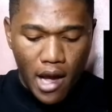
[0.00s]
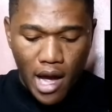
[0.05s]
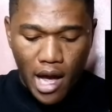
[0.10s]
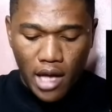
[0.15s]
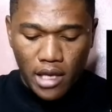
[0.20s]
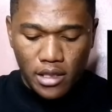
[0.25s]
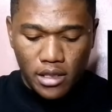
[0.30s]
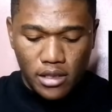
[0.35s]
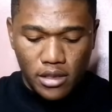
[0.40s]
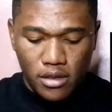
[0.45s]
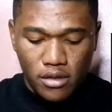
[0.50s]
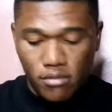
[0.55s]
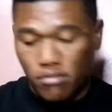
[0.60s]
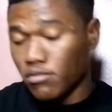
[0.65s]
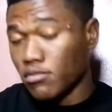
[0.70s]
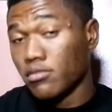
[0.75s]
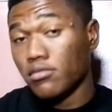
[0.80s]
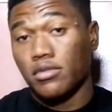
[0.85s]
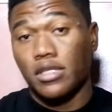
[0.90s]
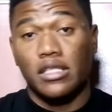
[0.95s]
And
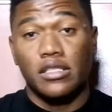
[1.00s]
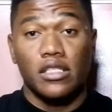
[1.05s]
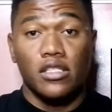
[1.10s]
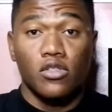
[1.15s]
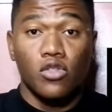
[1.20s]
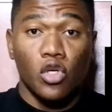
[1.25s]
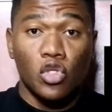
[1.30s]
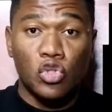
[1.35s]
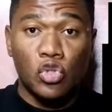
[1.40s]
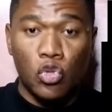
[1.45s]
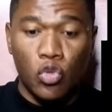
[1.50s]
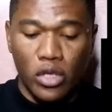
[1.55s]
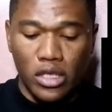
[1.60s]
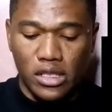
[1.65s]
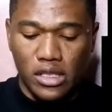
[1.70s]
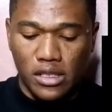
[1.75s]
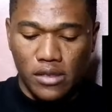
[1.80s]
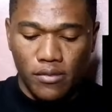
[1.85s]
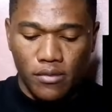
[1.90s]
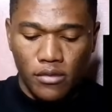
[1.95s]
they did not do
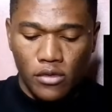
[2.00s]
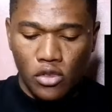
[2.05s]
it.